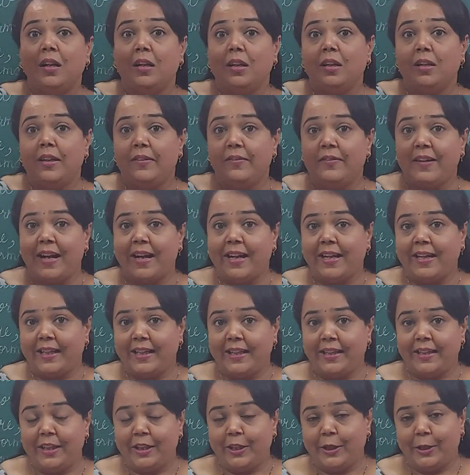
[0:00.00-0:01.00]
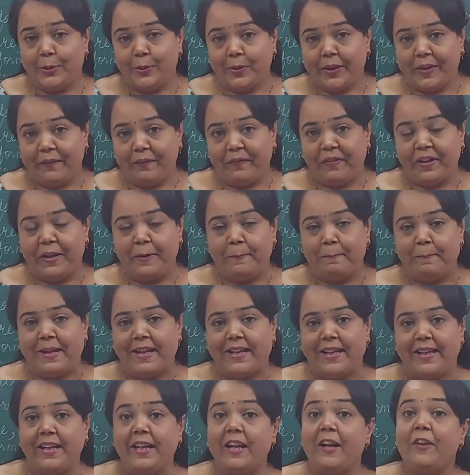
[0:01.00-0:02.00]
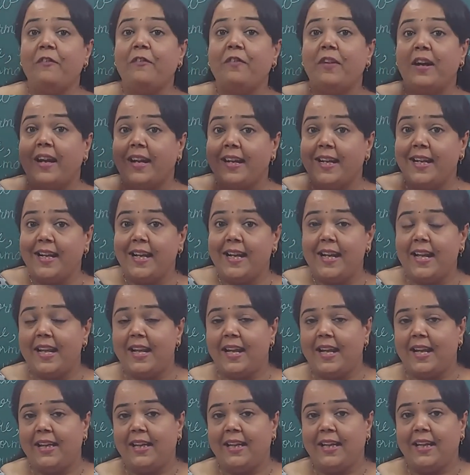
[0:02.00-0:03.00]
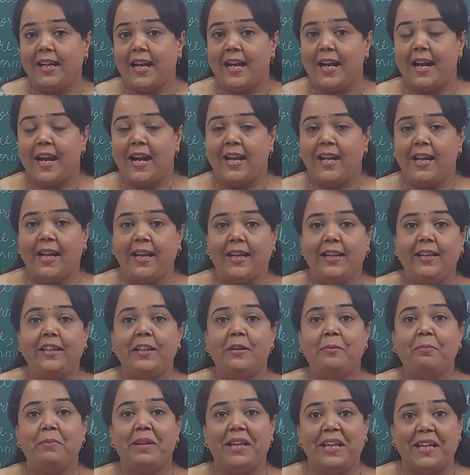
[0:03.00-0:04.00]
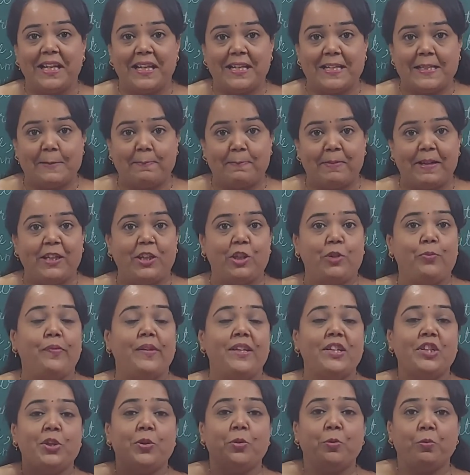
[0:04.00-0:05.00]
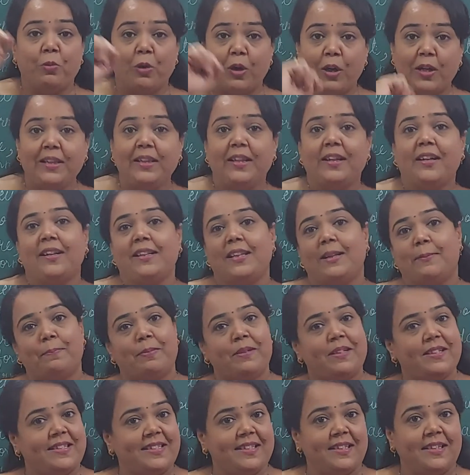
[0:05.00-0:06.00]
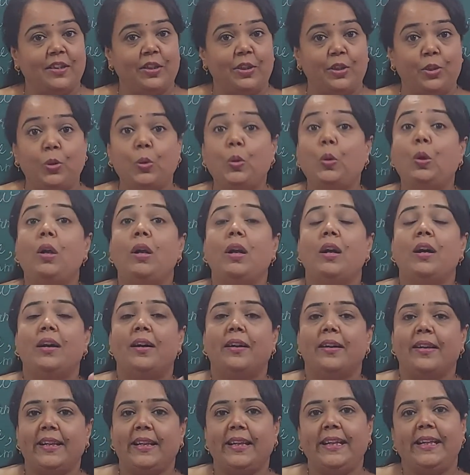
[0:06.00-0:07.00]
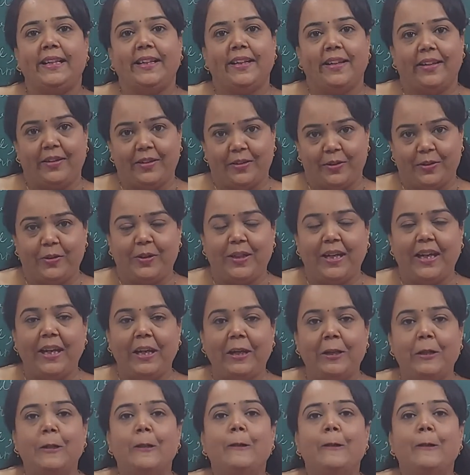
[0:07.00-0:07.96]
Divide it into different paragraphs. Underline and highlight the main aspect which you want the other person to read. Okay,